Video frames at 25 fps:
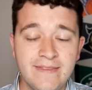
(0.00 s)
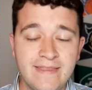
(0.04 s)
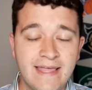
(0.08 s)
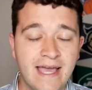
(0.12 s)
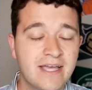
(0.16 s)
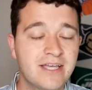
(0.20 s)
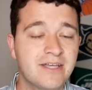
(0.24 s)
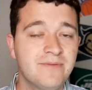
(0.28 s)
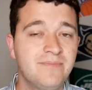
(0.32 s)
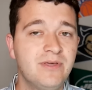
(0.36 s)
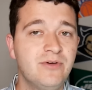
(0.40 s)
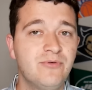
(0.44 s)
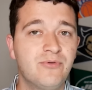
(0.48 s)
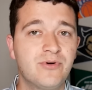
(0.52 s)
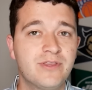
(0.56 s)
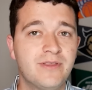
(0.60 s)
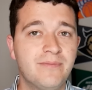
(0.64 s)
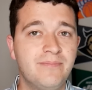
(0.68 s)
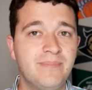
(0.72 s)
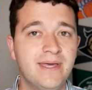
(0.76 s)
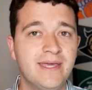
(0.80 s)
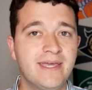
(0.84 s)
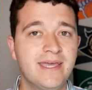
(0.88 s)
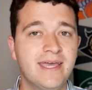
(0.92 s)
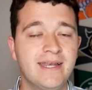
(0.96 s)
That could be where
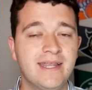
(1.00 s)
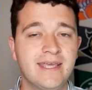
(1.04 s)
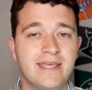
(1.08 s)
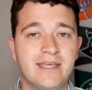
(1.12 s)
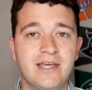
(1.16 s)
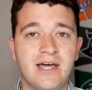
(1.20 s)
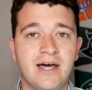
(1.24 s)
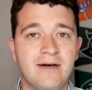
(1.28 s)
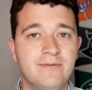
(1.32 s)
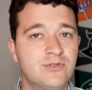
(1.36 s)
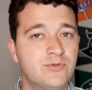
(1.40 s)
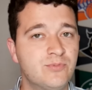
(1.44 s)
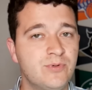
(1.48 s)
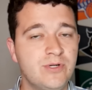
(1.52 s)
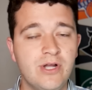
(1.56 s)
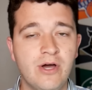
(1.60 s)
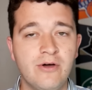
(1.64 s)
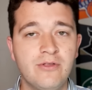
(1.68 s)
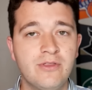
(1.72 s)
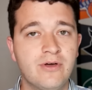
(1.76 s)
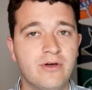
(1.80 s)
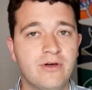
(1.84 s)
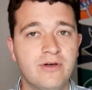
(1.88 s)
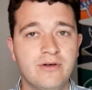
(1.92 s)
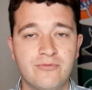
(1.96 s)
the big inning comes. We
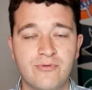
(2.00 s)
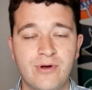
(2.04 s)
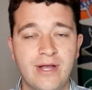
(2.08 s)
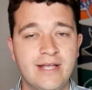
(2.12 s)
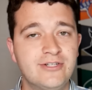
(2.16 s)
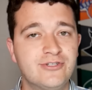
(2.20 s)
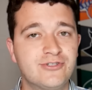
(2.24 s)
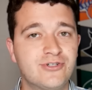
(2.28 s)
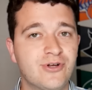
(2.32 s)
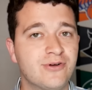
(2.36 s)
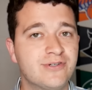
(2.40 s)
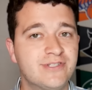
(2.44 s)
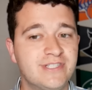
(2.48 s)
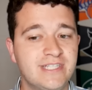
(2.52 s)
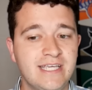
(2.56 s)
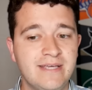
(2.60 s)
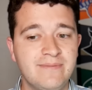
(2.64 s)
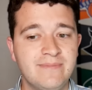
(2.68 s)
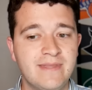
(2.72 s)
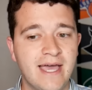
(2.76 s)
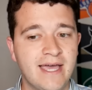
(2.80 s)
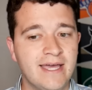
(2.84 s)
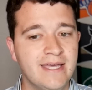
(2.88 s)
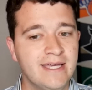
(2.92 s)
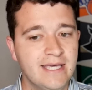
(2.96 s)
know the Rangers are a
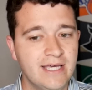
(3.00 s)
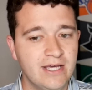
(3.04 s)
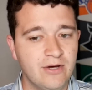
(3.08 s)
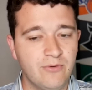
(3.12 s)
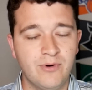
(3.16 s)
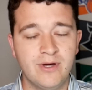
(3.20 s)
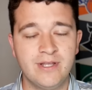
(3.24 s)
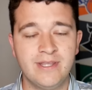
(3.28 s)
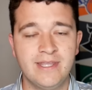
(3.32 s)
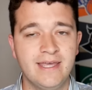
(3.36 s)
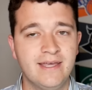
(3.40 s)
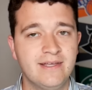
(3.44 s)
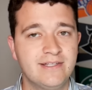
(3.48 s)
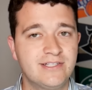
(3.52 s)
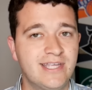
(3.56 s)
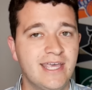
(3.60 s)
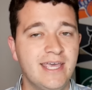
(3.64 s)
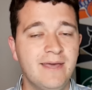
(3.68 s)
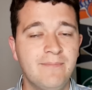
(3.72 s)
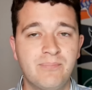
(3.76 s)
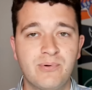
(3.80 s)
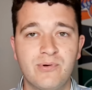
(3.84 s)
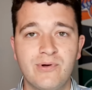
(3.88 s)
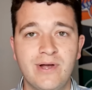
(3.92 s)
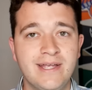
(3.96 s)
team that when the
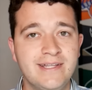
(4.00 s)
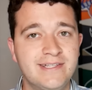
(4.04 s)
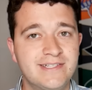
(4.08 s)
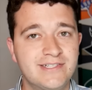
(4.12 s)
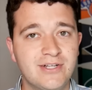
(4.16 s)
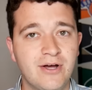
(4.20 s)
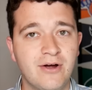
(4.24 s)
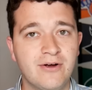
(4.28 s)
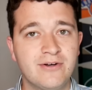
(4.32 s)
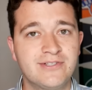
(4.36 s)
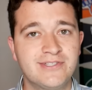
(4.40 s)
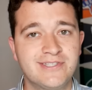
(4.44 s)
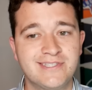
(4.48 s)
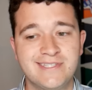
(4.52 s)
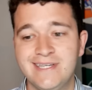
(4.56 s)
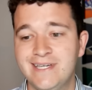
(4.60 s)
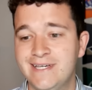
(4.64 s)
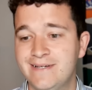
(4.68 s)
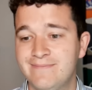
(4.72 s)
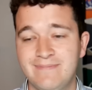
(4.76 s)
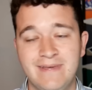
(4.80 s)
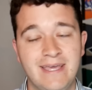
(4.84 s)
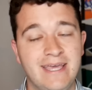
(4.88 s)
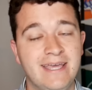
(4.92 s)
hit parade starts,